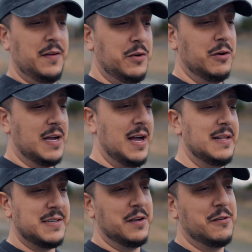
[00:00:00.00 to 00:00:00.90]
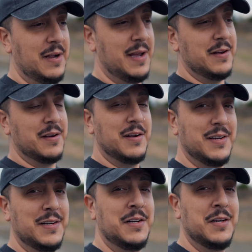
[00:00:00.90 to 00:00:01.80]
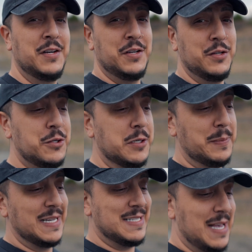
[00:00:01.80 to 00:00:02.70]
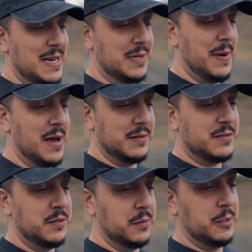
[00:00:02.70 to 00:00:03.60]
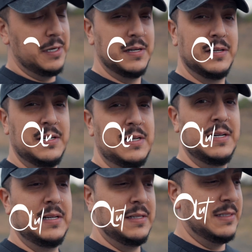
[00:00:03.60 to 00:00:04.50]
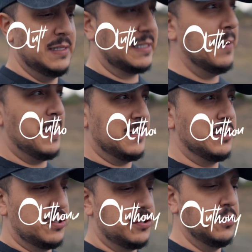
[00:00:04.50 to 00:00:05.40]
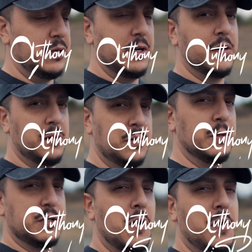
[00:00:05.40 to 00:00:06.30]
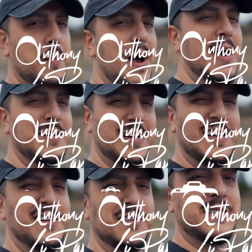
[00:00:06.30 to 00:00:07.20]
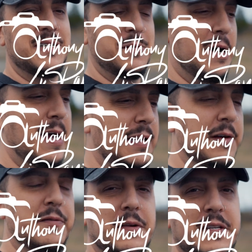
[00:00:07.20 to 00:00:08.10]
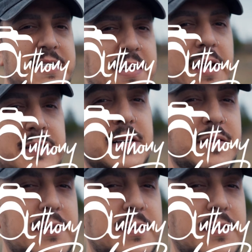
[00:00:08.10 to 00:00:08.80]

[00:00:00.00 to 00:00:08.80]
if you're a content creator, you should be excited about it too. Let's get back to the studio, we'll talk about it, and then you'll see why I left all these takes in.